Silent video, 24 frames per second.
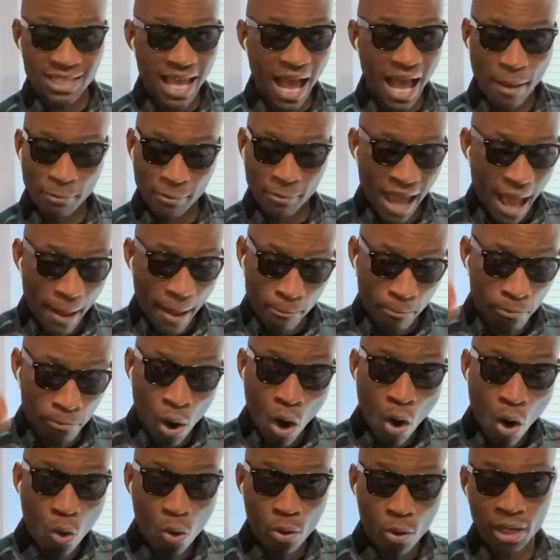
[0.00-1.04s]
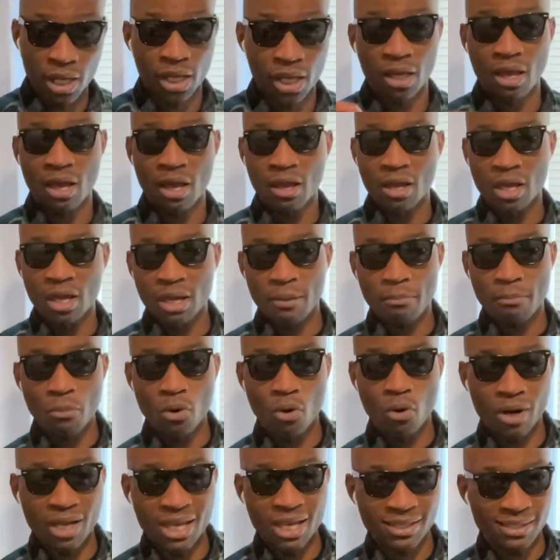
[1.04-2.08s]
I'm not pouring
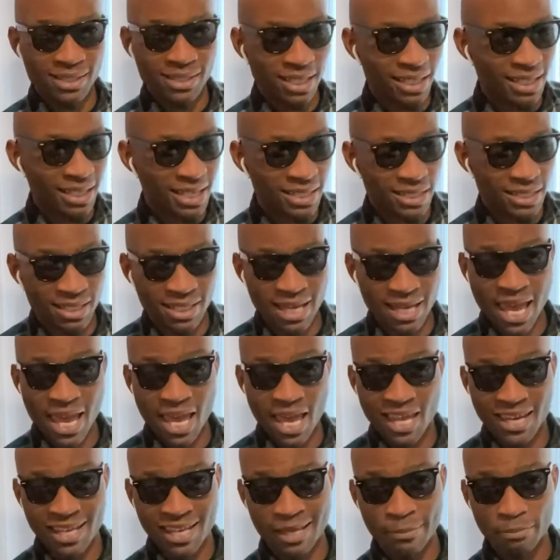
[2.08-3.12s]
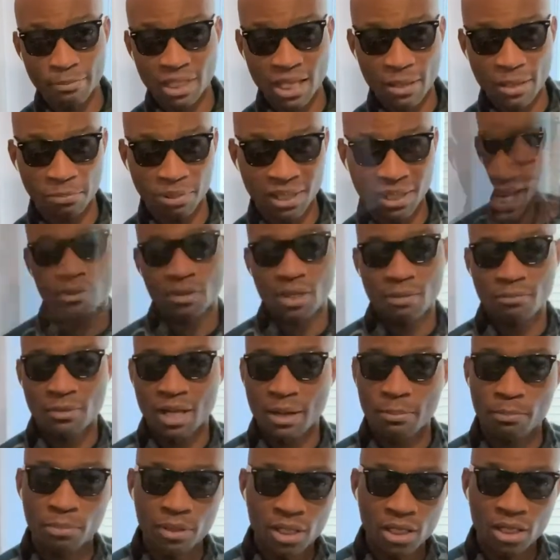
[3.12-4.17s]
more into this dead, empty place. I'm
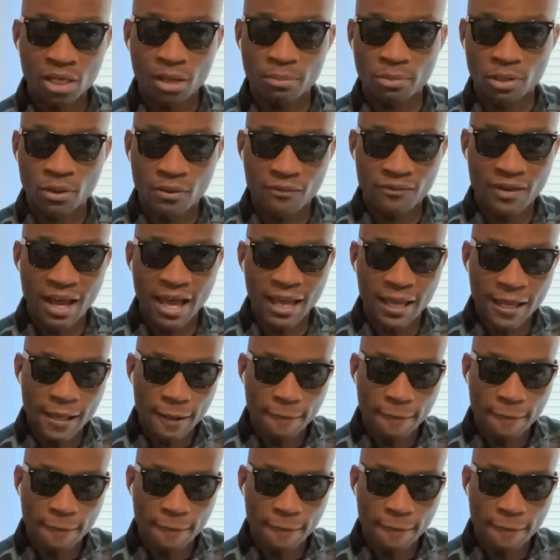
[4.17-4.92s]
not putting up no fight.